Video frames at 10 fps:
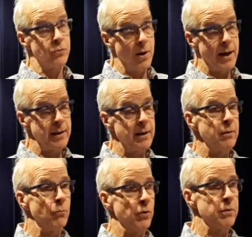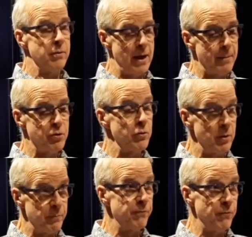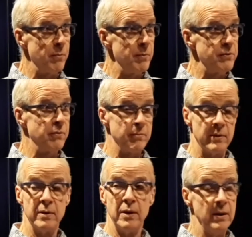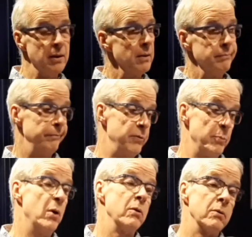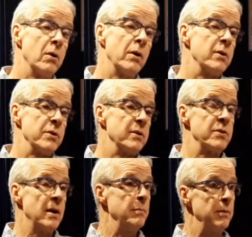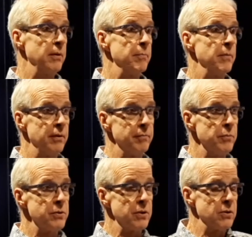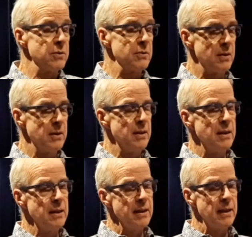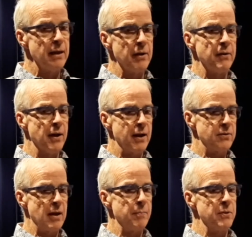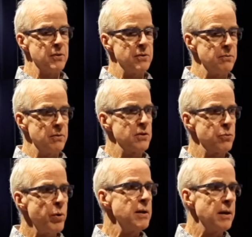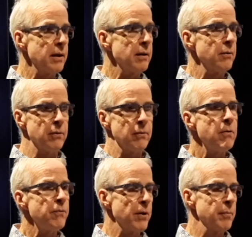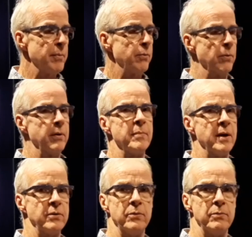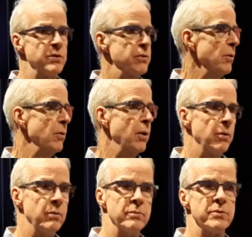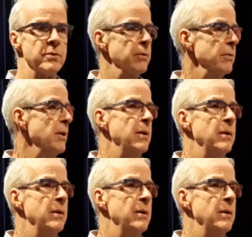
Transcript: tracking, where you capture the performance from a small or large ensemble of musicians. And then the next step is the sweetening or overdubbing, where you might do solos or